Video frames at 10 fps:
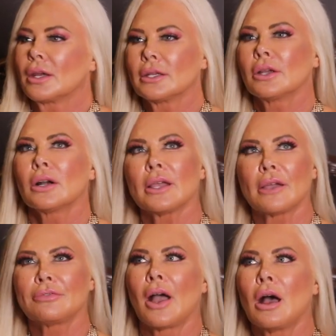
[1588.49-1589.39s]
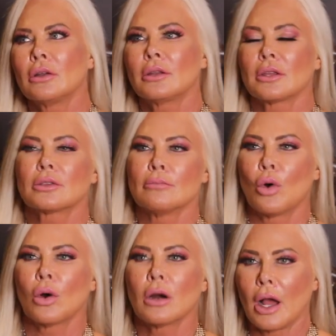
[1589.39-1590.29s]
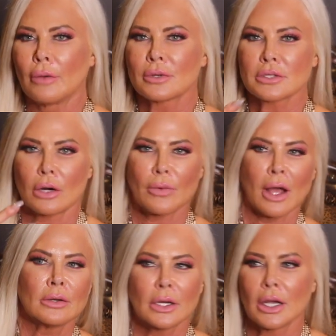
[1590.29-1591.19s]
literally I found that the more I was around